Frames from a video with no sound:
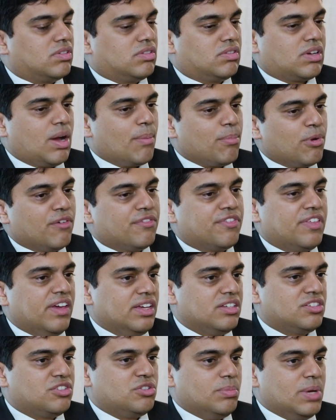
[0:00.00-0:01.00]
a couple of
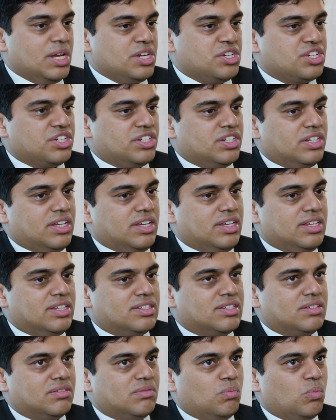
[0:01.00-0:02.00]
things to mention
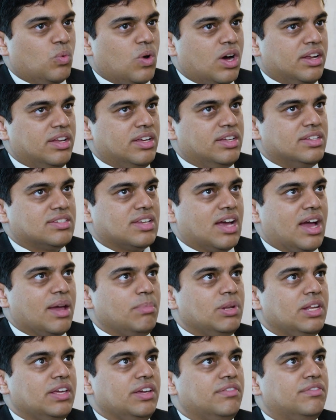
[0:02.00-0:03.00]
is, one is, I
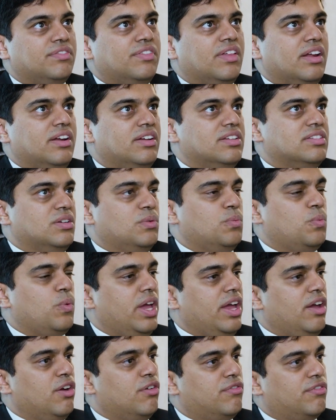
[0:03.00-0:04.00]
believe there is a
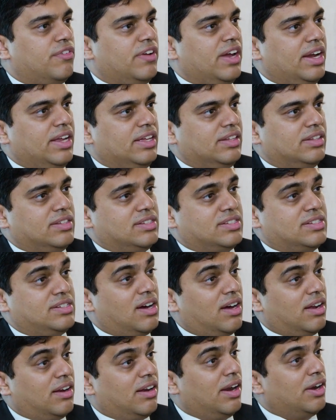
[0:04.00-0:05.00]
way of getting this
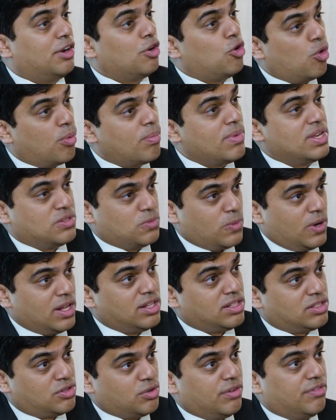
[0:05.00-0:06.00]
done at home as
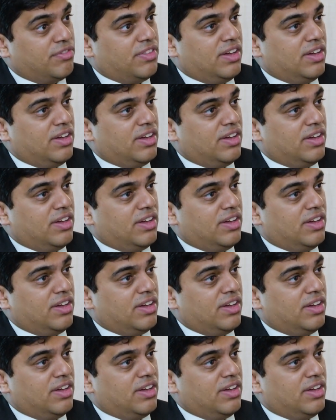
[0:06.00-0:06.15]
well. So if